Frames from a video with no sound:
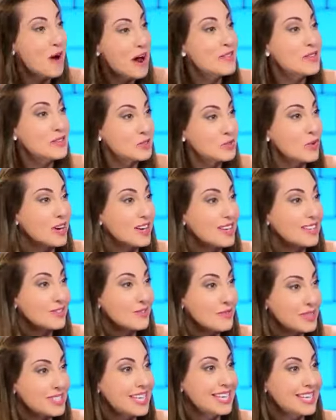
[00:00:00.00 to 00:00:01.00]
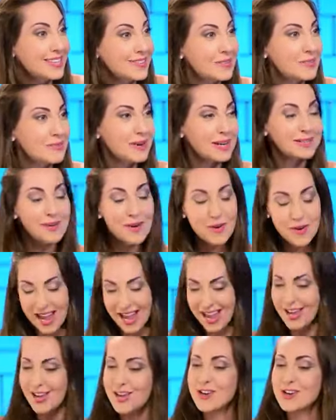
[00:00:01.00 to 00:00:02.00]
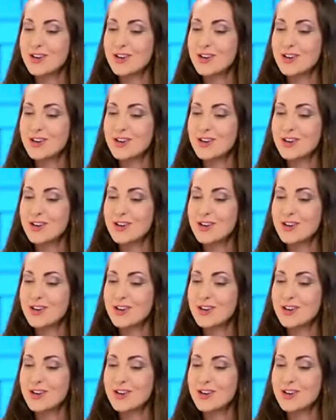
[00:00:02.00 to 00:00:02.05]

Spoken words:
why this works from a scientific perspective? Okay,